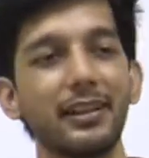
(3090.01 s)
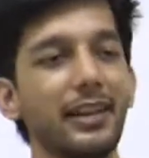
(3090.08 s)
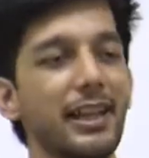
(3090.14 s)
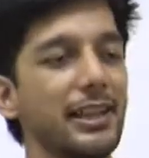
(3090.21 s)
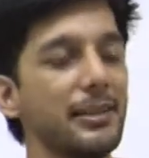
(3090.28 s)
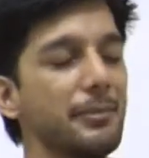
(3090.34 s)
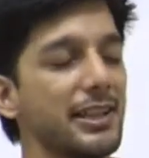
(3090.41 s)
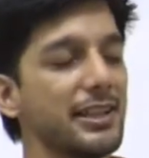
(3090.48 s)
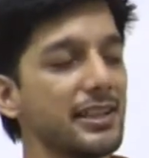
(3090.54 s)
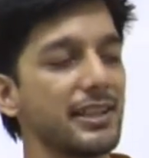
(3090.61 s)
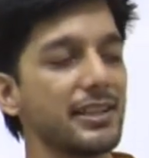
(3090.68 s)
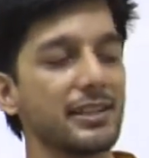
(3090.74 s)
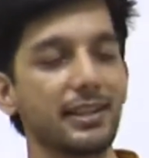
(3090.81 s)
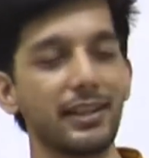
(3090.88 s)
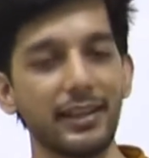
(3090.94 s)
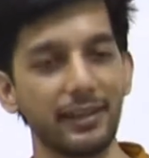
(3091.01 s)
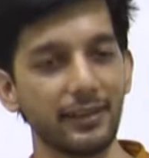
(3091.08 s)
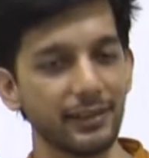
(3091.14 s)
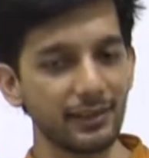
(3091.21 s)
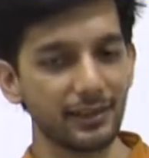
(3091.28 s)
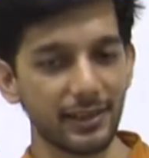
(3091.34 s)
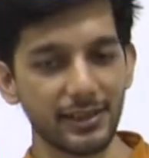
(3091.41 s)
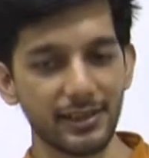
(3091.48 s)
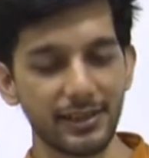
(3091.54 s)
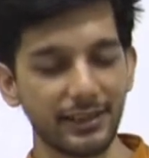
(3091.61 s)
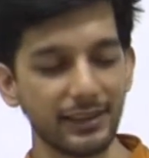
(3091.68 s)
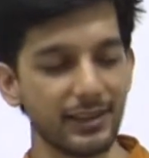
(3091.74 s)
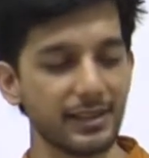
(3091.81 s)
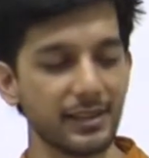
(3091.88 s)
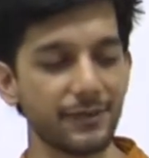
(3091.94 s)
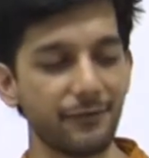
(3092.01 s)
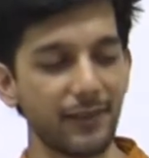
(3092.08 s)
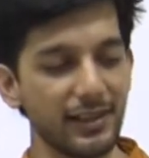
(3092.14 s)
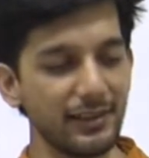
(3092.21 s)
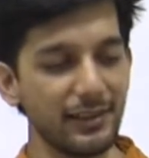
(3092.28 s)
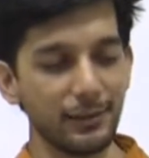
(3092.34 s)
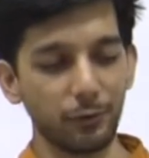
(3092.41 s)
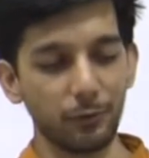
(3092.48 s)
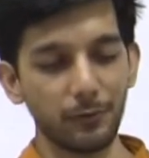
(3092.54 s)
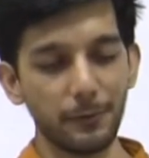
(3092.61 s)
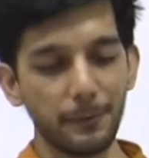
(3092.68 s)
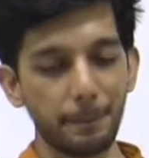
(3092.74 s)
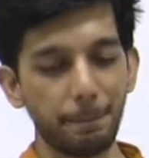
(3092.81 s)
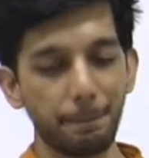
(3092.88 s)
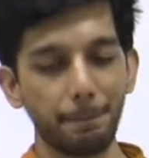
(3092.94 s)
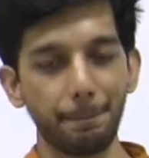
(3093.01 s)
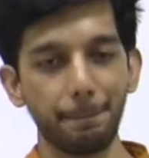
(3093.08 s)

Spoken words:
elements is other cluster centers is fairly low.